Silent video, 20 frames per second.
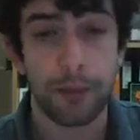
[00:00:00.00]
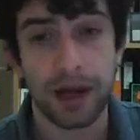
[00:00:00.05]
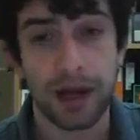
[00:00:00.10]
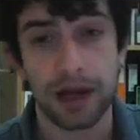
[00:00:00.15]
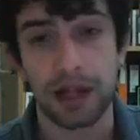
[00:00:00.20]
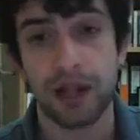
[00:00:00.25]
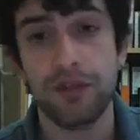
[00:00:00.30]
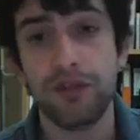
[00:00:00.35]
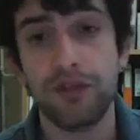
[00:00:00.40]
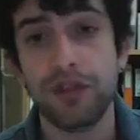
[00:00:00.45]

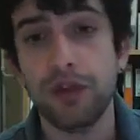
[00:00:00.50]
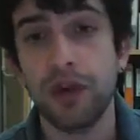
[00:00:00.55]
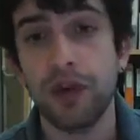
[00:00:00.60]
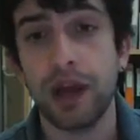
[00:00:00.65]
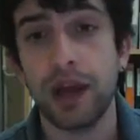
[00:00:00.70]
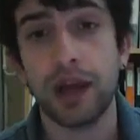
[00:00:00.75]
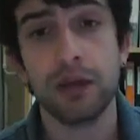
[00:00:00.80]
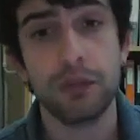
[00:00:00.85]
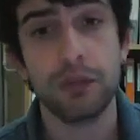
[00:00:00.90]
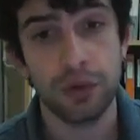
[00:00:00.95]
but if
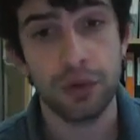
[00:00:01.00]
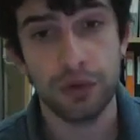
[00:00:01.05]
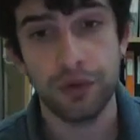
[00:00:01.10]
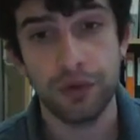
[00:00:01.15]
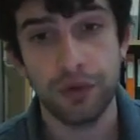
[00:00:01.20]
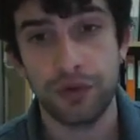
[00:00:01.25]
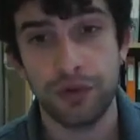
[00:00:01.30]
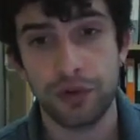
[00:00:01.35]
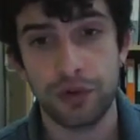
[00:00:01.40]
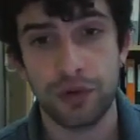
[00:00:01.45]
you had
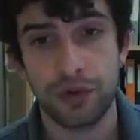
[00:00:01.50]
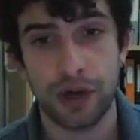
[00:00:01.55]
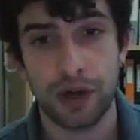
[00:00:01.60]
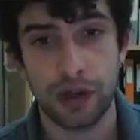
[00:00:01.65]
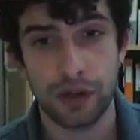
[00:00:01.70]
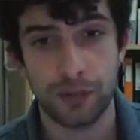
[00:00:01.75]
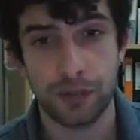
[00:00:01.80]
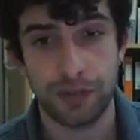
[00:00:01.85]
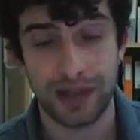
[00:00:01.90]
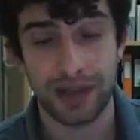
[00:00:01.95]
moved to
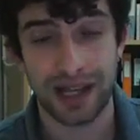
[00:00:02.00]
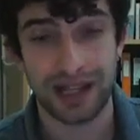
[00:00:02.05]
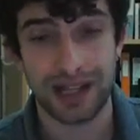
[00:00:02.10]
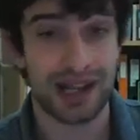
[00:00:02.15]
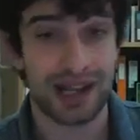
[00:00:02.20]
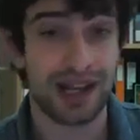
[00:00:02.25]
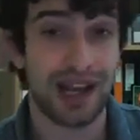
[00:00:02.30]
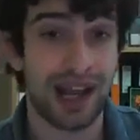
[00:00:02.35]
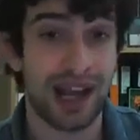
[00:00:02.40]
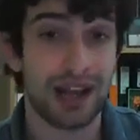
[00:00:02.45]
another
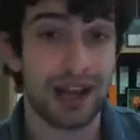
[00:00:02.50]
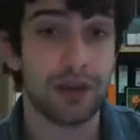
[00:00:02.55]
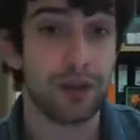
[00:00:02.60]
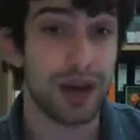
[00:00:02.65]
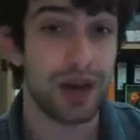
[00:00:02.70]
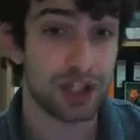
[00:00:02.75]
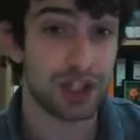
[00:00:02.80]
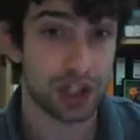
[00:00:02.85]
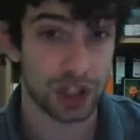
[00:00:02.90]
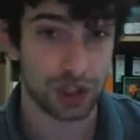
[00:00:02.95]
place and
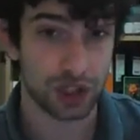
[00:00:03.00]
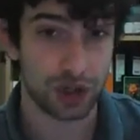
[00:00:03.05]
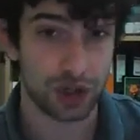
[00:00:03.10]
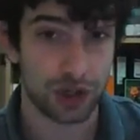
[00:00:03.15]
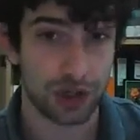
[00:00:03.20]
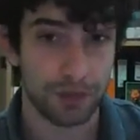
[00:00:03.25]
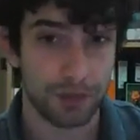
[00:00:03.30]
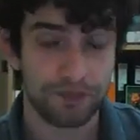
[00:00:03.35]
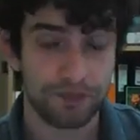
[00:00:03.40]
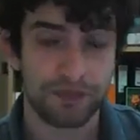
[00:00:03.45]
had
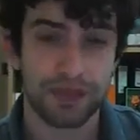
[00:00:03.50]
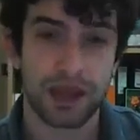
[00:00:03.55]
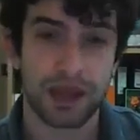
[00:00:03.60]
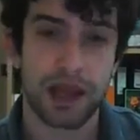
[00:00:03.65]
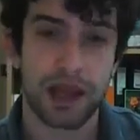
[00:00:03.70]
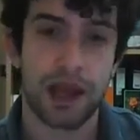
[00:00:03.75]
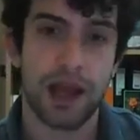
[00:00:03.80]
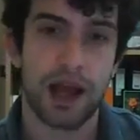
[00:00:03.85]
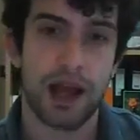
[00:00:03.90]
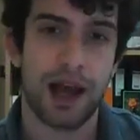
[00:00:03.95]
registered
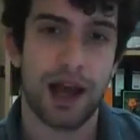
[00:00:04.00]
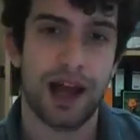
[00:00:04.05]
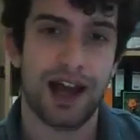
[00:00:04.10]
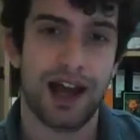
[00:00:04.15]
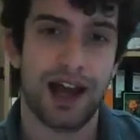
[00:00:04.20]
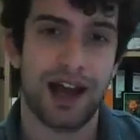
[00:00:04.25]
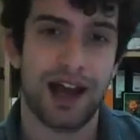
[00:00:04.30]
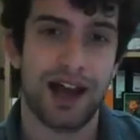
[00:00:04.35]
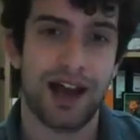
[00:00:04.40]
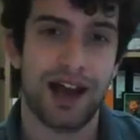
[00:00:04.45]

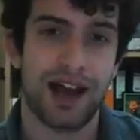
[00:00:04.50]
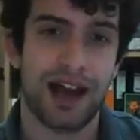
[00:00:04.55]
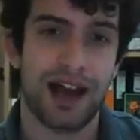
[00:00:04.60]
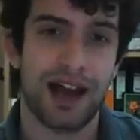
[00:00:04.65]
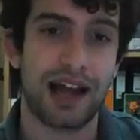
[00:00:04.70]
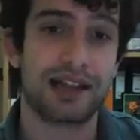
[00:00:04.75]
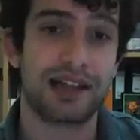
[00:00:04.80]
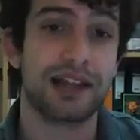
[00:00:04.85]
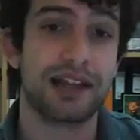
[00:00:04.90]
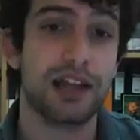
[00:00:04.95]

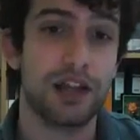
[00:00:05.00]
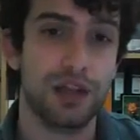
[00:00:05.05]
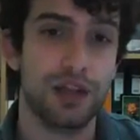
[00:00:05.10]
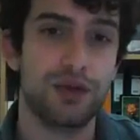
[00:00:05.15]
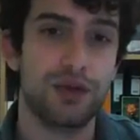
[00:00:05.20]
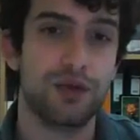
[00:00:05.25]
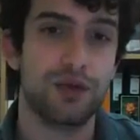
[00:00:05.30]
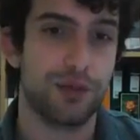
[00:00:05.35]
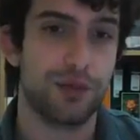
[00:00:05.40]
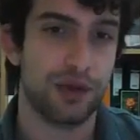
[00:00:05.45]
at the
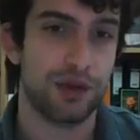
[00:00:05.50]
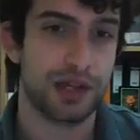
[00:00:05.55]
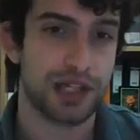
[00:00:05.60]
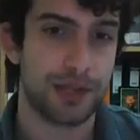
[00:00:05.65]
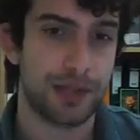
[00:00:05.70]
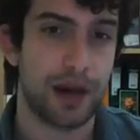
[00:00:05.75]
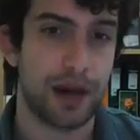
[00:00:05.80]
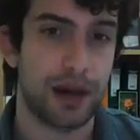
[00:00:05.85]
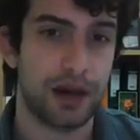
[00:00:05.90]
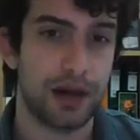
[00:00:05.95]
new
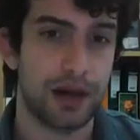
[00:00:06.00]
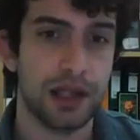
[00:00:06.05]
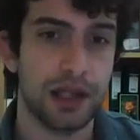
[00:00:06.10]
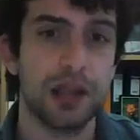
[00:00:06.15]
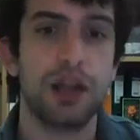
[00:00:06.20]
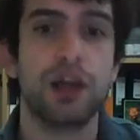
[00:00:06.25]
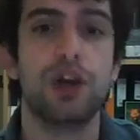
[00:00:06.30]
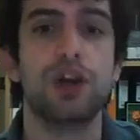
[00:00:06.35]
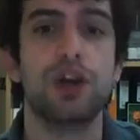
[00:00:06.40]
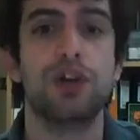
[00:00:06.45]

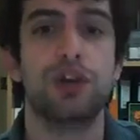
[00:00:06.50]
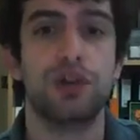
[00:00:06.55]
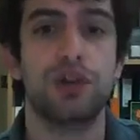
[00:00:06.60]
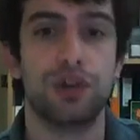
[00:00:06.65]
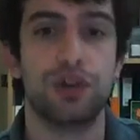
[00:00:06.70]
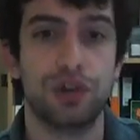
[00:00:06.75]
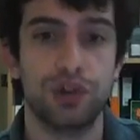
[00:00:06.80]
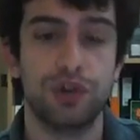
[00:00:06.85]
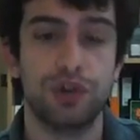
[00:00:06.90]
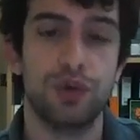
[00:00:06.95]
municipality,
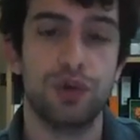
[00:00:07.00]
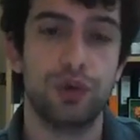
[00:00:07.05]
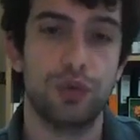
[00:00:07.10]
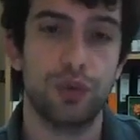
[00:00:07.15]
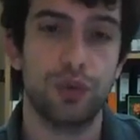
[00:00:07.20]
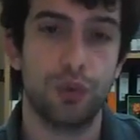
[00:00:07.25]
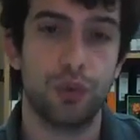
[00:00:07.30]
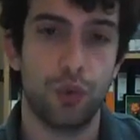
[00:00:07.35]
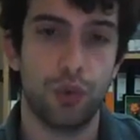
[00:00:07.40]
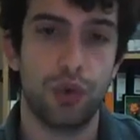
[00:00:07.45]

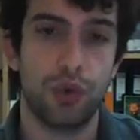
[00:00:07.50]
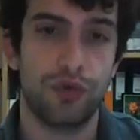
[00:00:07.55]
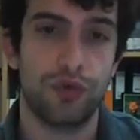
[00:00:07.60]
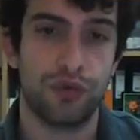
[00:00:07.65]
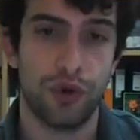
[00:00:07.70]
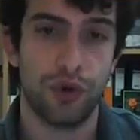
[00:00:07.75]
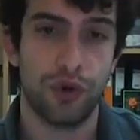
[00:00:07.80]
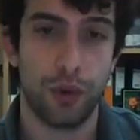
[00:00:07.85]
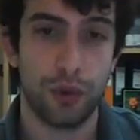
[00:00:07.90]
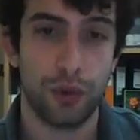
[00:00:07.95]
you
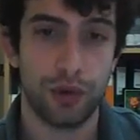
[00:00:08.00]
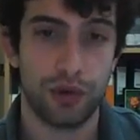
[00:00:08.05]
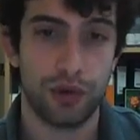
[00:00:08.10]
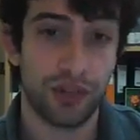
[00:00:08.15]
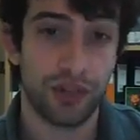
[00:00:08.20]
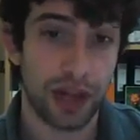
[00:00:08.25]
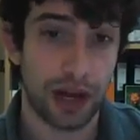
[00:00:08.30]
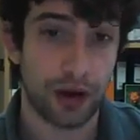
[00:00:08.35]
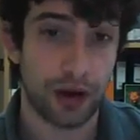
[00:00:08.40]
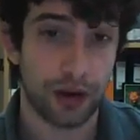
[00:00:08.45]
would vote
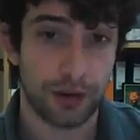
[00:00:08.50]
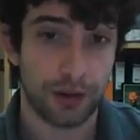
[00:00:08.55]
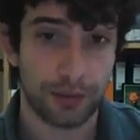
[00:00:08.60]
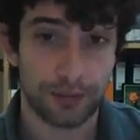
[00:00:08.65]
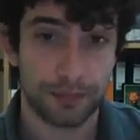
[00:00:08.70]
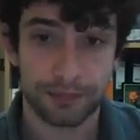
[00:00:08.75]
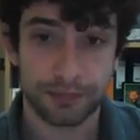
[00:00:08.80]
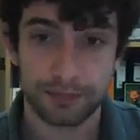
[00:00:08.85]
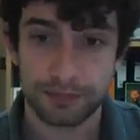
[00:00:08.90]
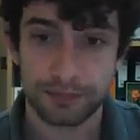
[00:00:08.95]
there.